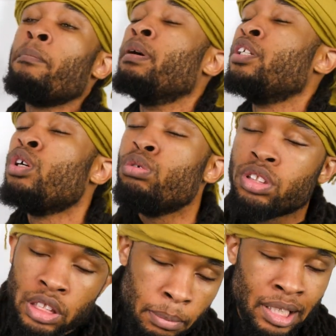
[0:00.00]
but do
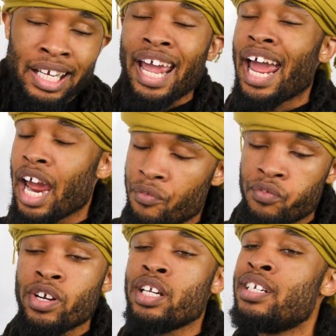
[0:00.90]
something
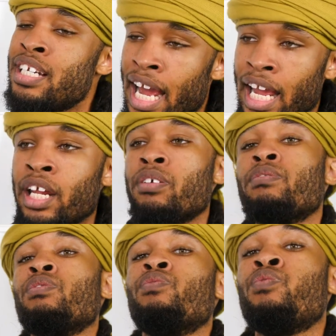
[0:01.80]
every day
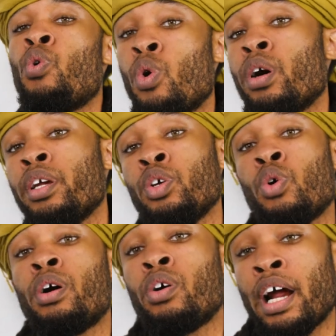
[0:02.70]
for
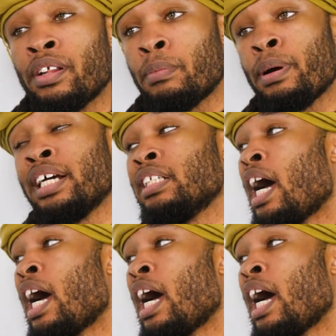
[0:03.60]
your craft or passion.